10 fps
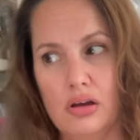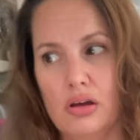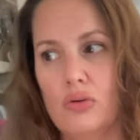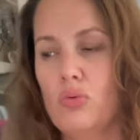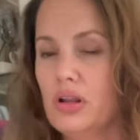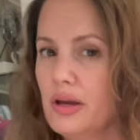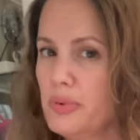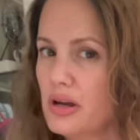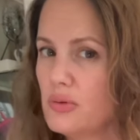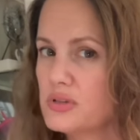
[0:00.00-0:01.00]
Will I
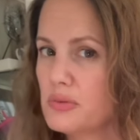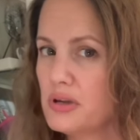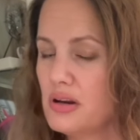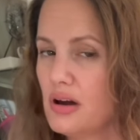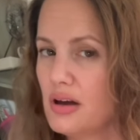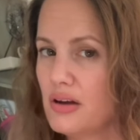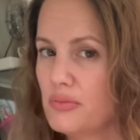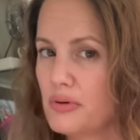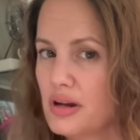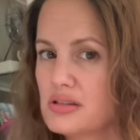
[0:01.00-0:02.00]
pick up something not half
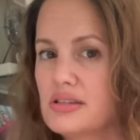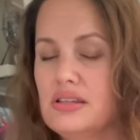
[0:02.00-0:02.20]
price?